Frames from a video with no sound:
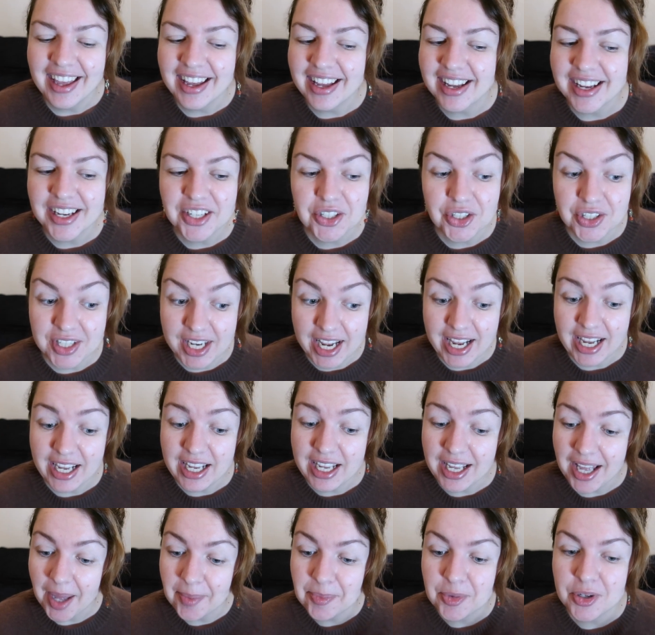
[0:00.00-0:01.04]

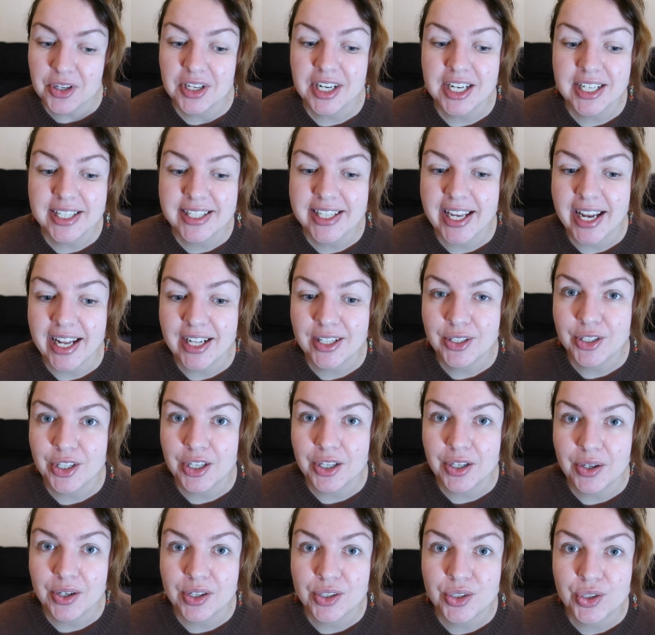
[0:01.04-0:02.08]
Today I'm gonna tell
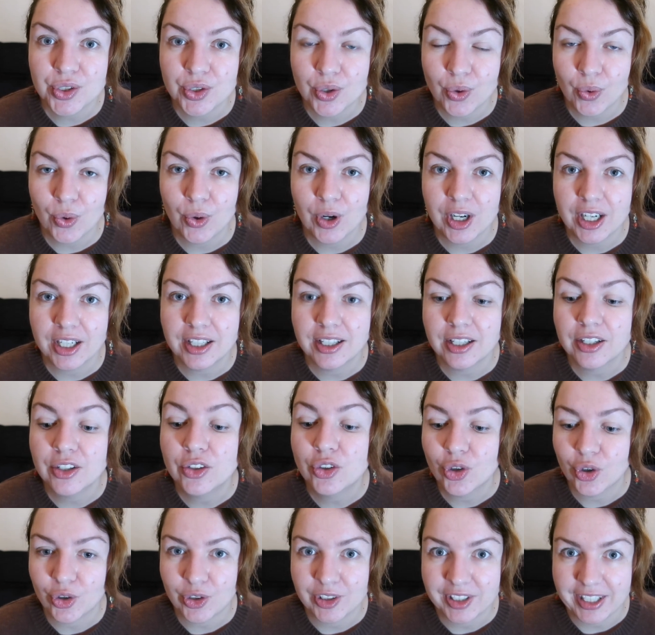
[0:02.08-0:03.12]
you a short
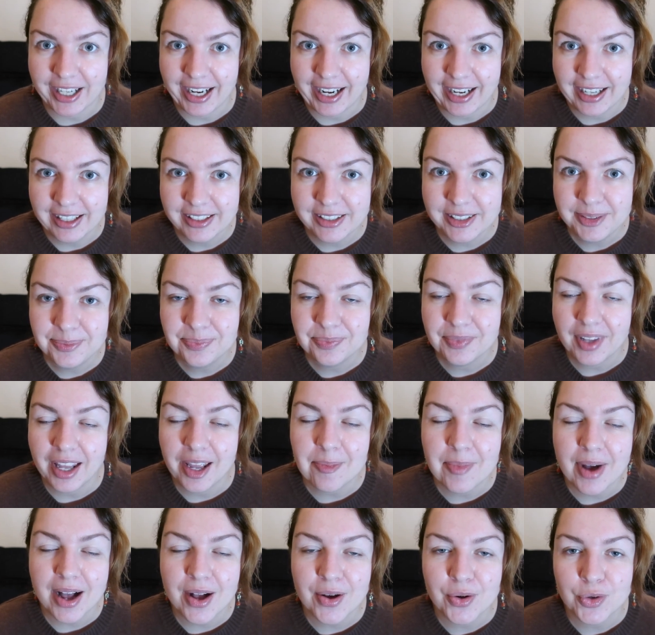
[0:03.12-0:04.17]
tall tale
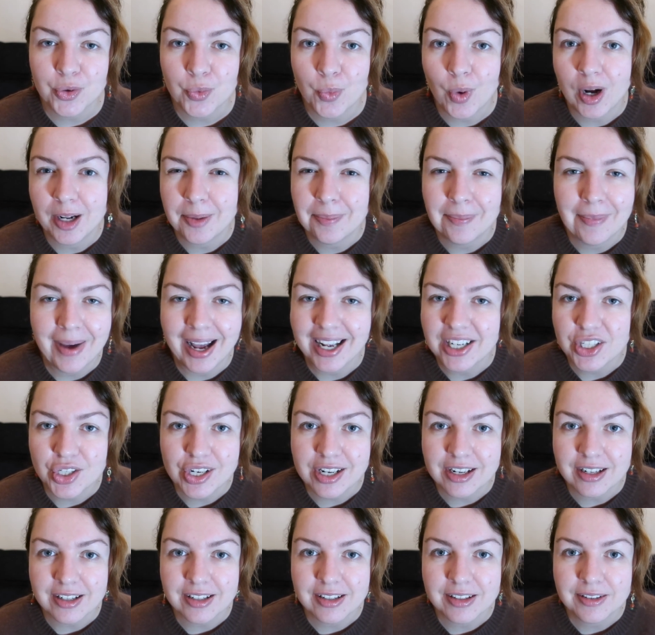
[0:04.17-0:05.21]
about one
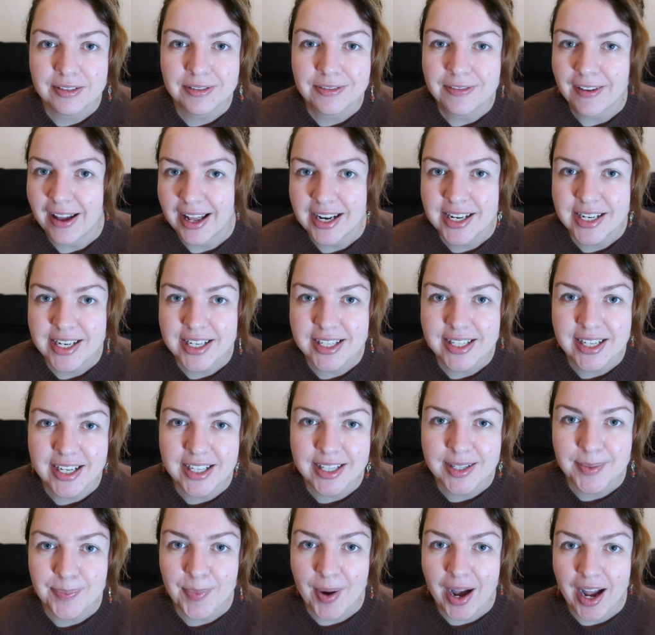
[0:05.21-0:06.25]
magical
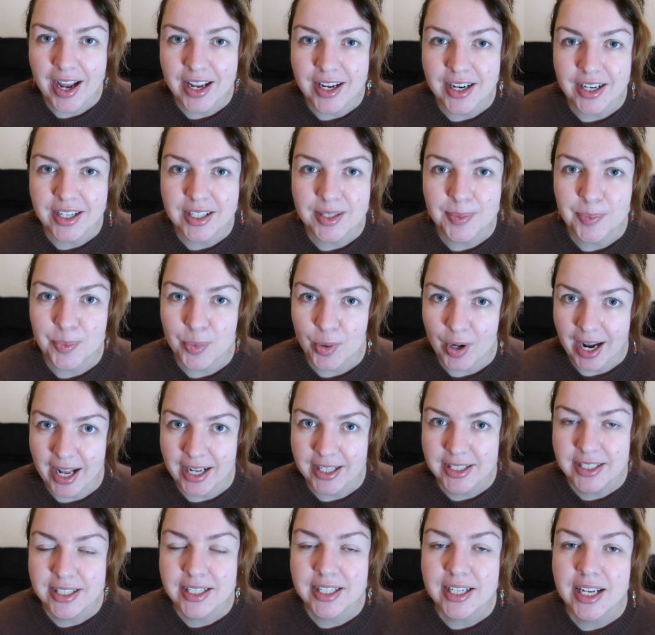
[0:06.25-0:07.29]
fantasy-inspired
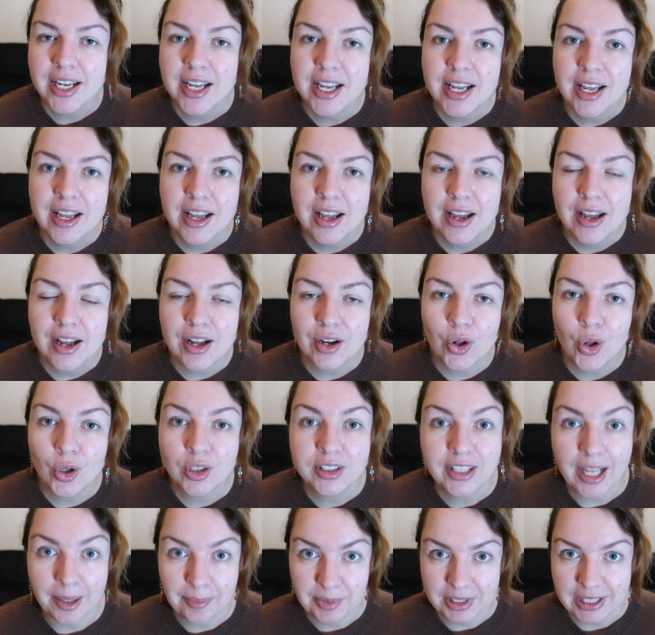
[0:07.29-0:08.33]
brand
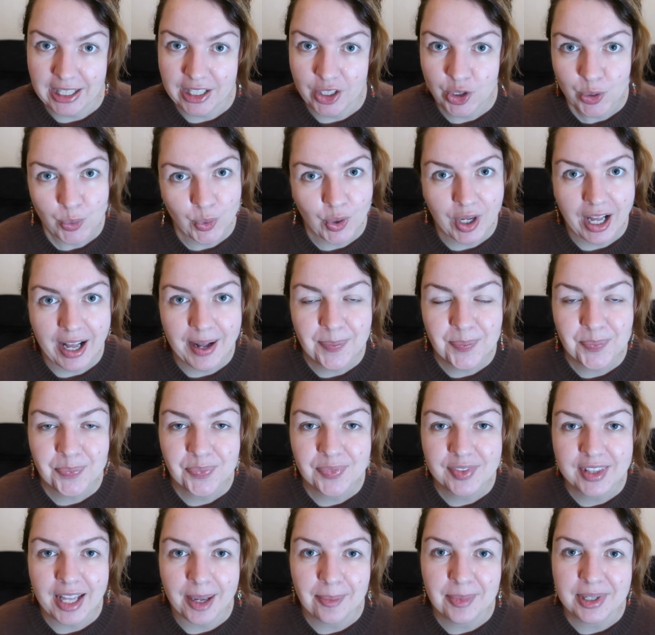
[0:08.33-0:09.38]
called Tammy Tanuka.
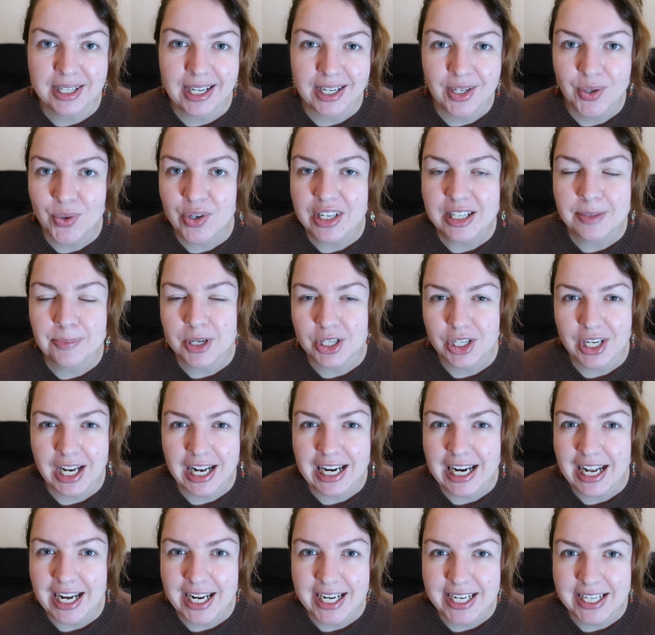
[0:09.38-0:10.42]
Tammy Tanuka
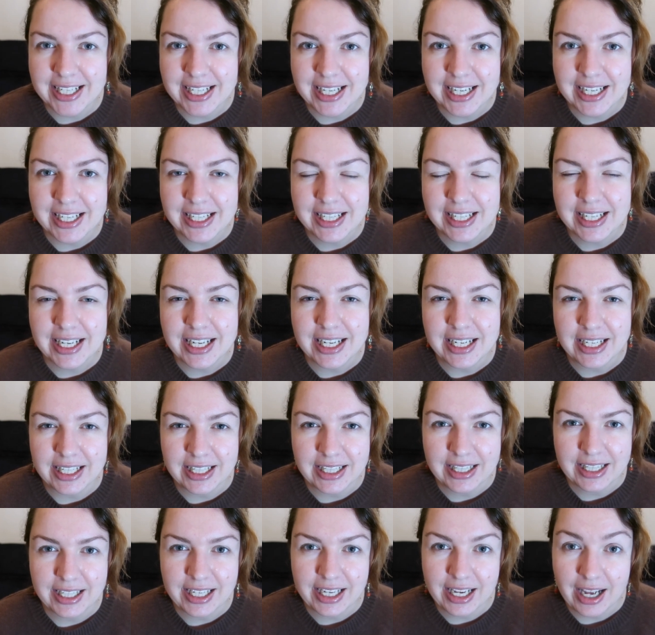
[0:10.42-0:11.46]
specializes
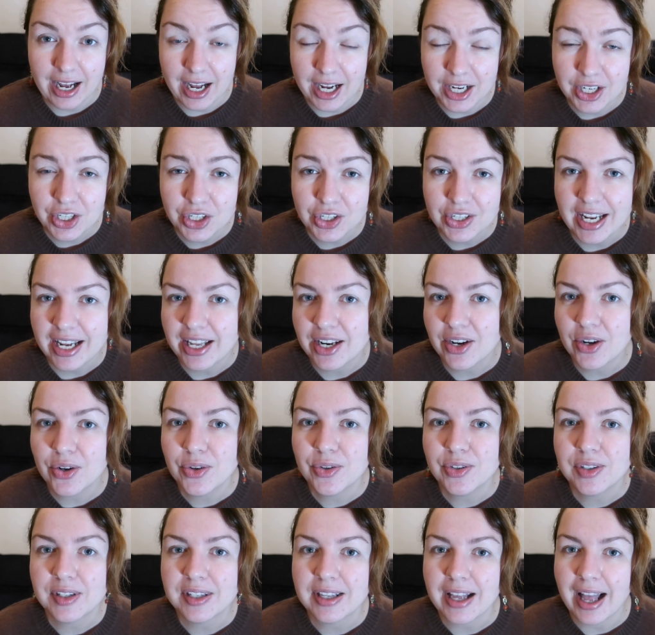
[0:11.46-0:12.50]
in the
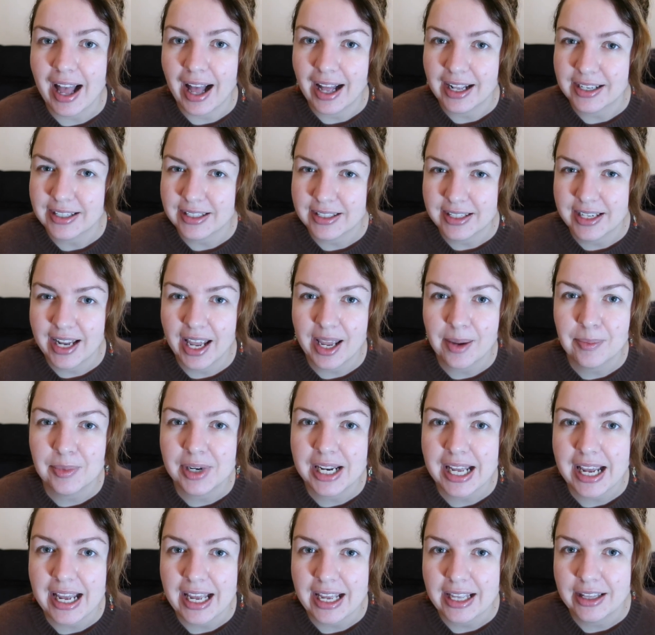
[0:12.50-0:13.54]
eyeshadows and
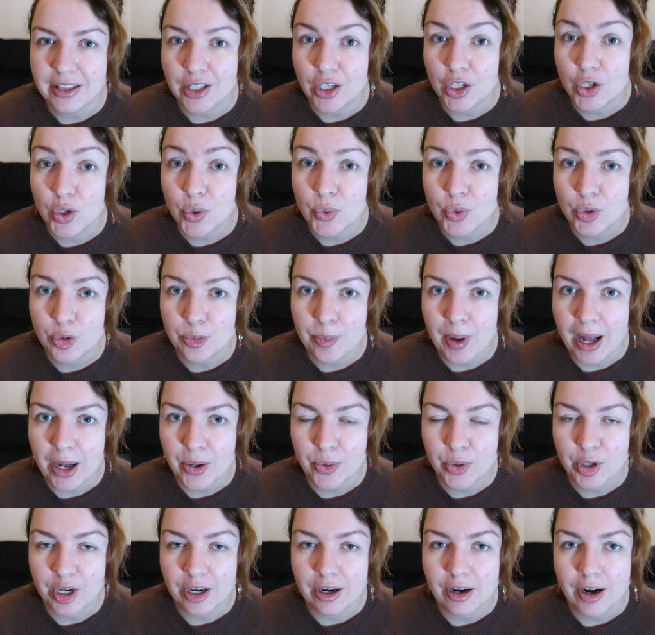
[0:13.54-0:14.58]
namely in the loose
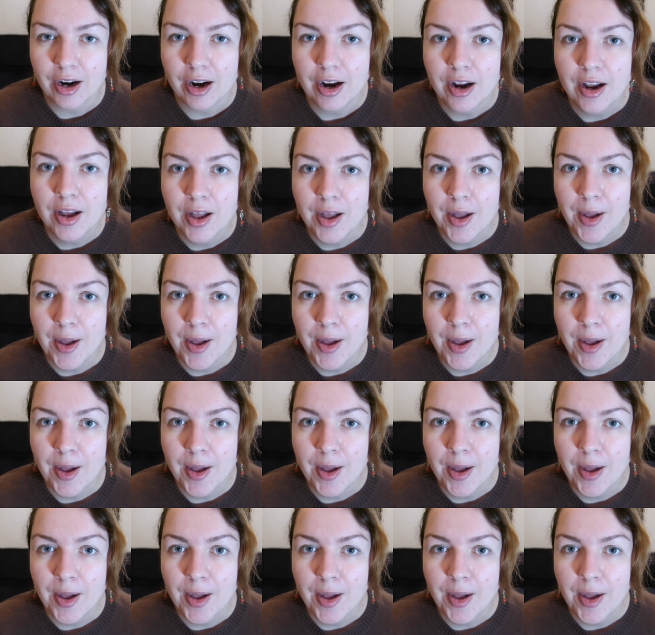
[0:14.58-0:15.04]
powder